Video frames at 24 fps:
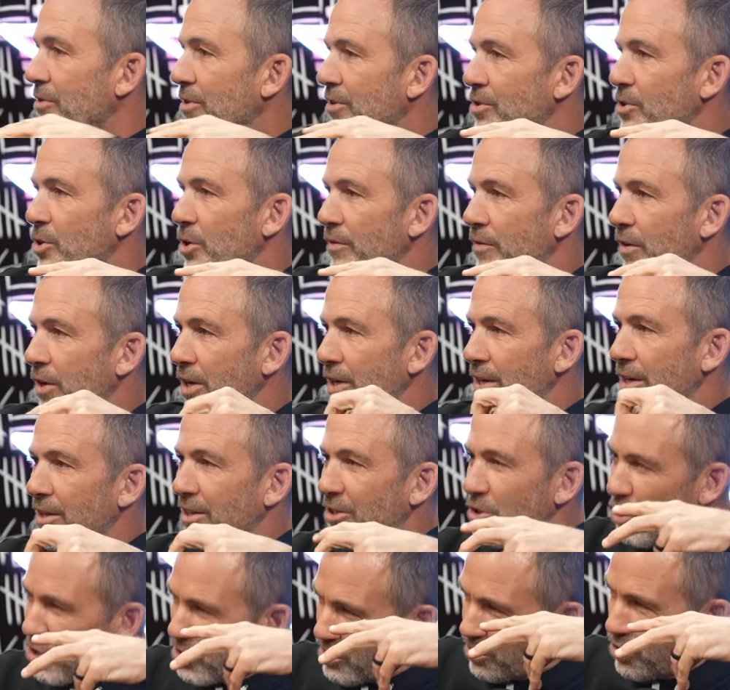sort of an
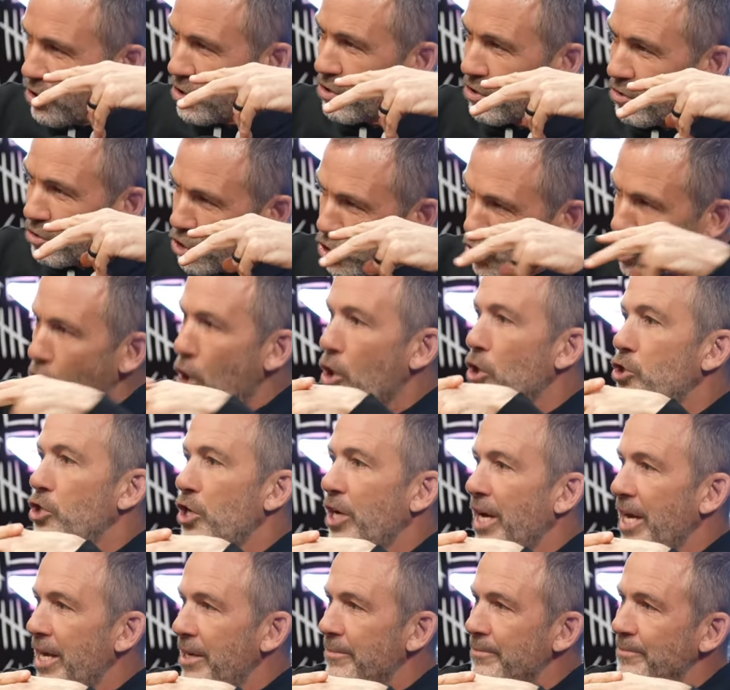just
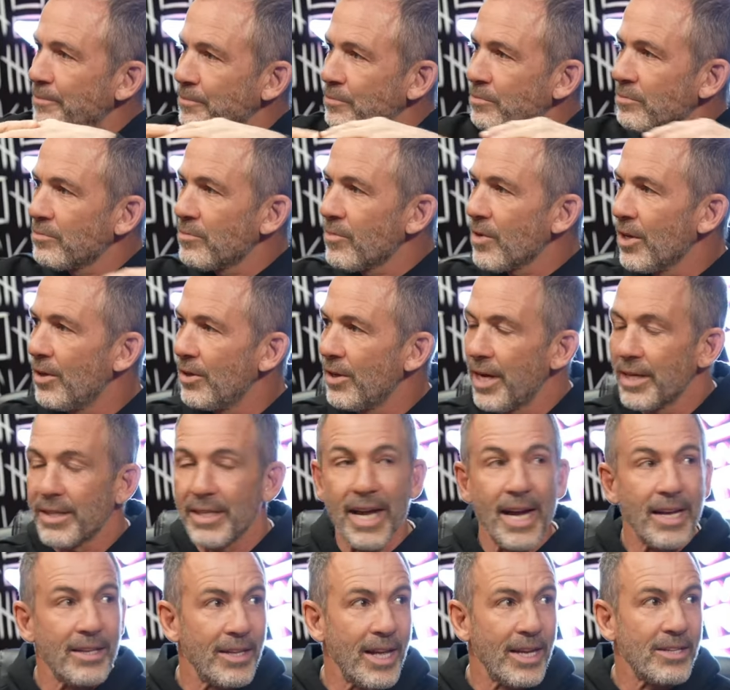charging in like
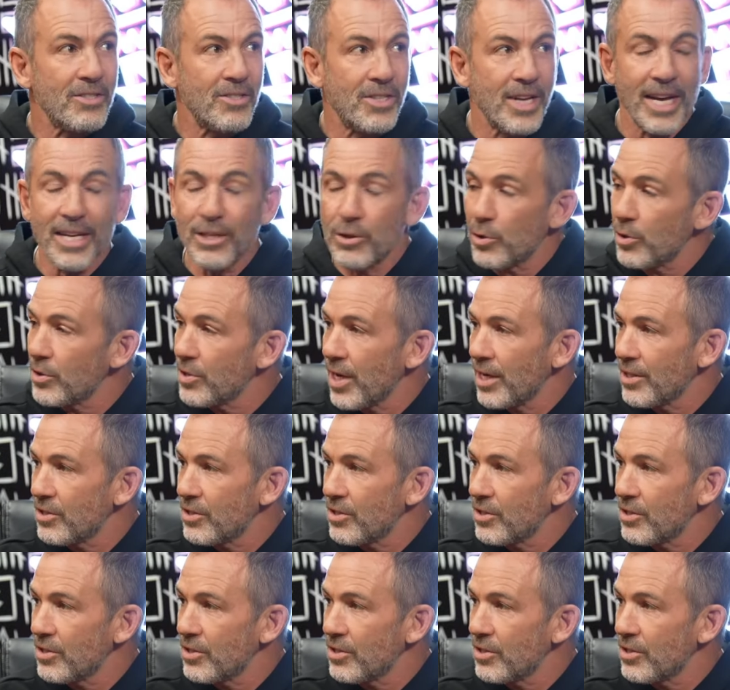that. That's dangerous.